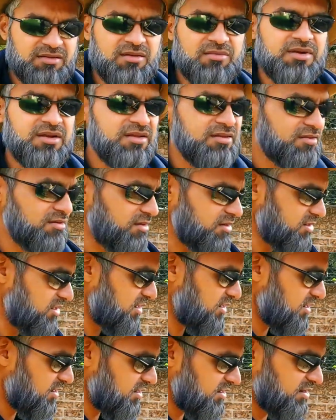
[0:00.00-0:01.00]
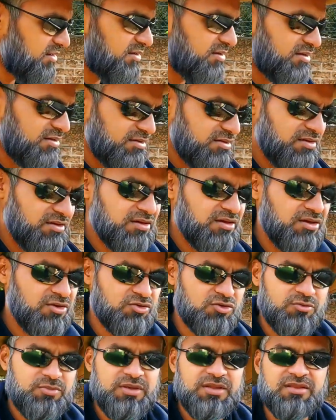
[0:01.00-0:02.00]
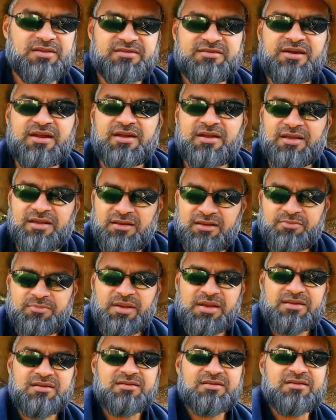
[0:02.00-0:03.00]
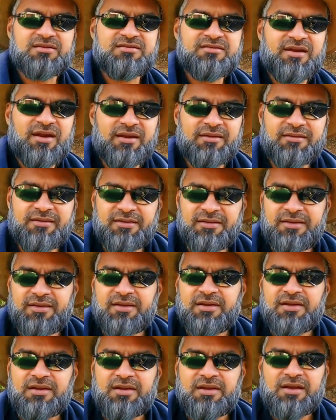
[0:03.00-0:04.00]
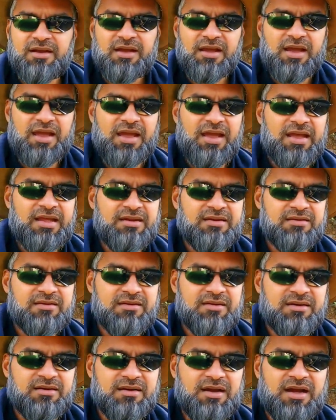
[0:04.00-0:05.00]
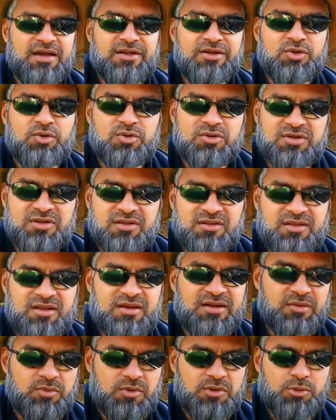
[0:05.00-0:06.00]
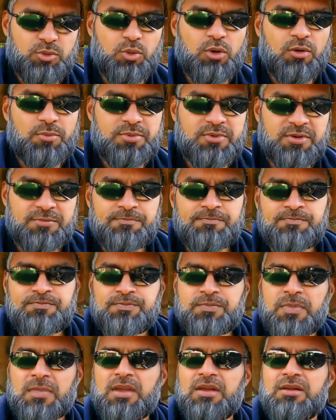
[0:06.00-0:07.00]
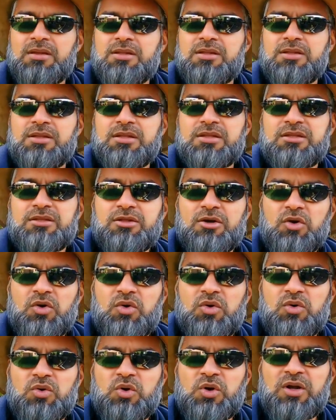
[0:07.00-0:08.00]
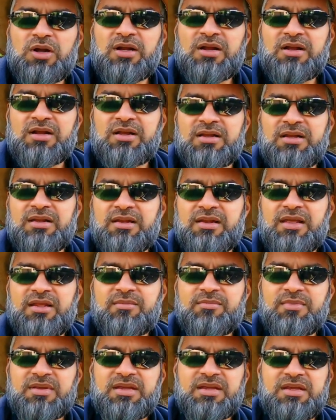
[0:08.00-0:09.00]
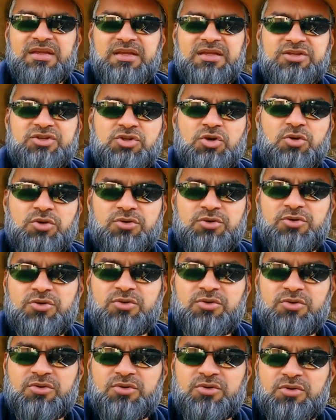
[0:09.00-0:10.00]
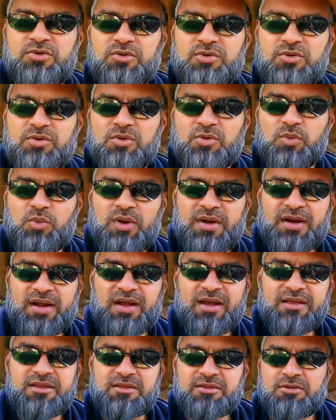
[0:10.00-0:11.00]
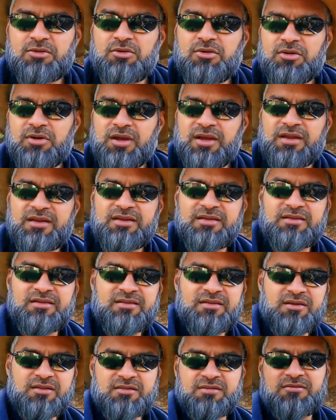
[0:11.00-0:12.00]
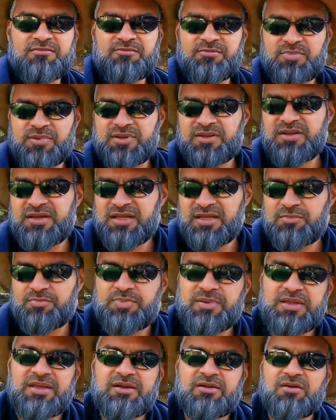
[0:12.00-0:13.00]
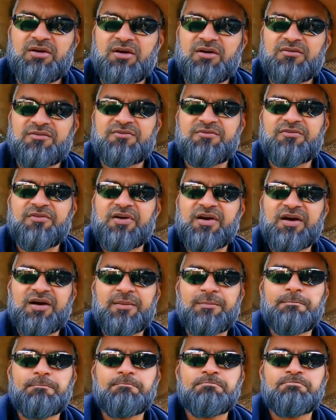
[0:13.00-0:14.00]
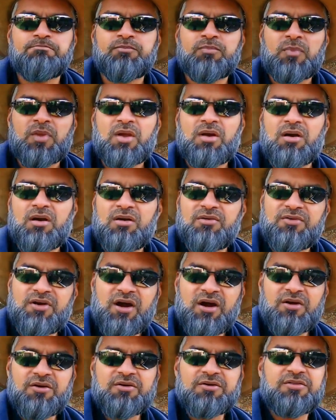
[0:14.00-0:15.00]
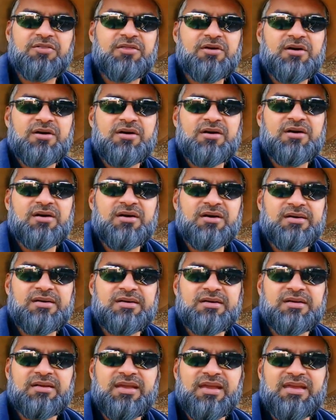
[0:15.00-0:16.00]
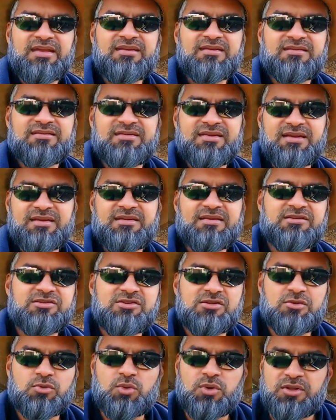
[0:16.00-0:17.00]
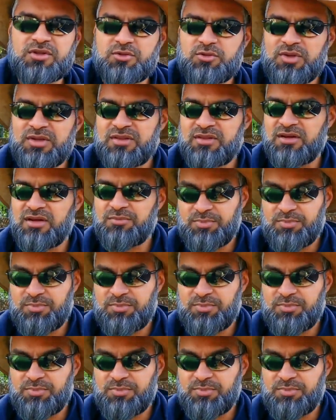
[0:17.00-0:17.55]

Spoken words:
some research and it turned out to be the track. Inspected the track and I noticed that it was warped. So let me show you what I saw, and here's a sneak peek of how the gate technician was doing the